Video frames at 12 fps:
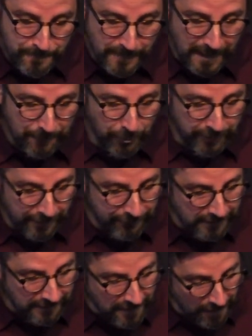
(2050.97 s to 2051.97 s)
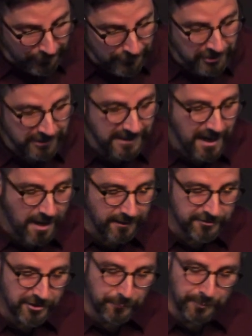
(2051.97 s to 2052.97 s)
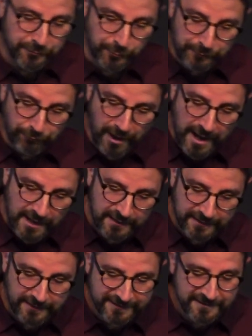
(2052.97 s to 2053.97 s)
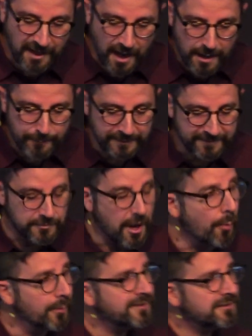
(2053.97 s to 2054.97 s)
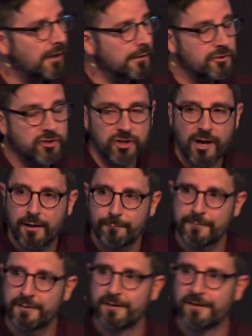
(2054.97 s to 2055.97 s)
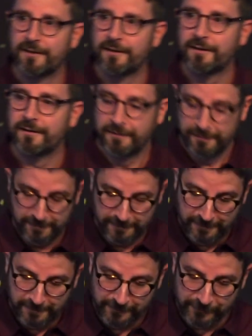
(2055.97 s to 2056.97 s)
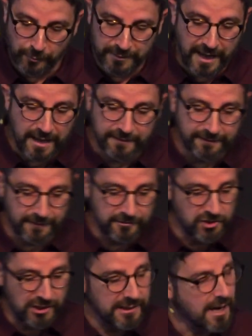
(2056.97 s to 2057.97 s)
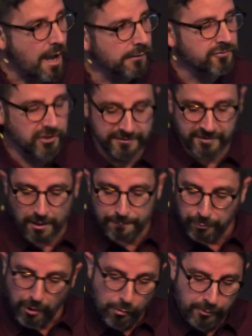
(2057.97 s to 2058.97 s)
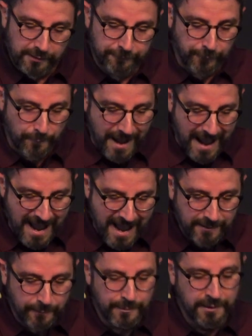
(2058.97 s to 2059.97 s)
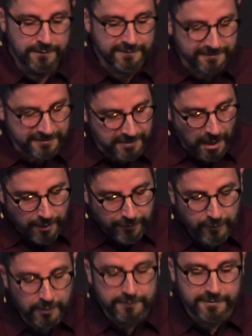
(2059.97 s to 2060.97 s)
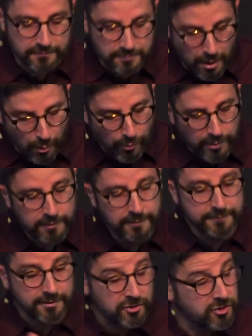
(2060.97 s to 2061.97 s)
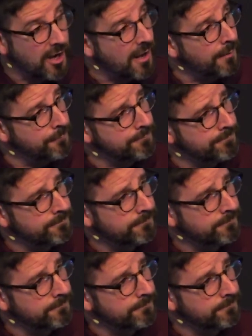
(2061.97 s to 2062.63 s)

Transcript: And we're given another genealogy, which we read, In this time it's Noah's son Shem. So again, the, the genealogy is unbroken from Adam to Seth to Noah to Shem,